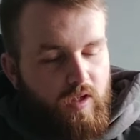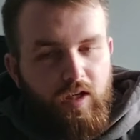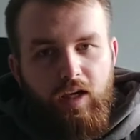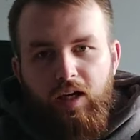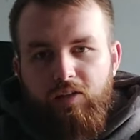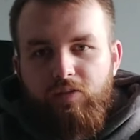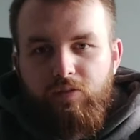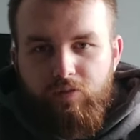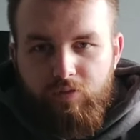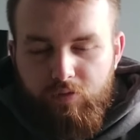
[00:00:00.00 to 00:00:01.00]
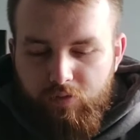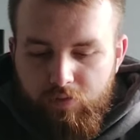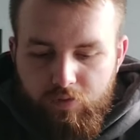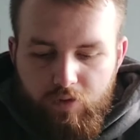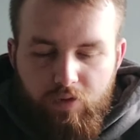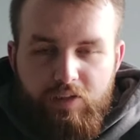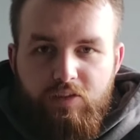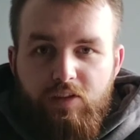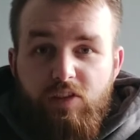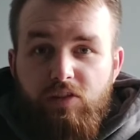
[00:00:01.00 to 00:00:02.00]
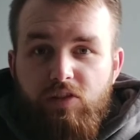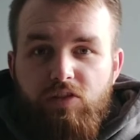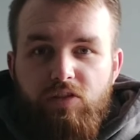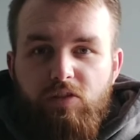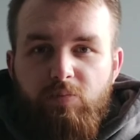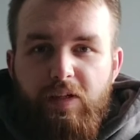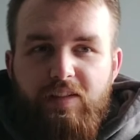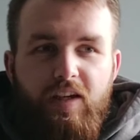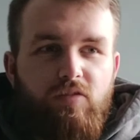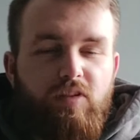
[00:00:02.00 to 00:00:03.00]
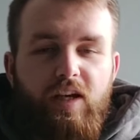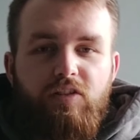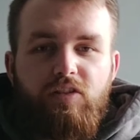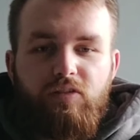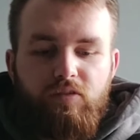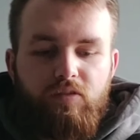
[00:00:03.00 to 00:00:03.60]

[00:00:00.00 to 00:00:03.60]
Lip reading: and the rest is just the spectator's reaction.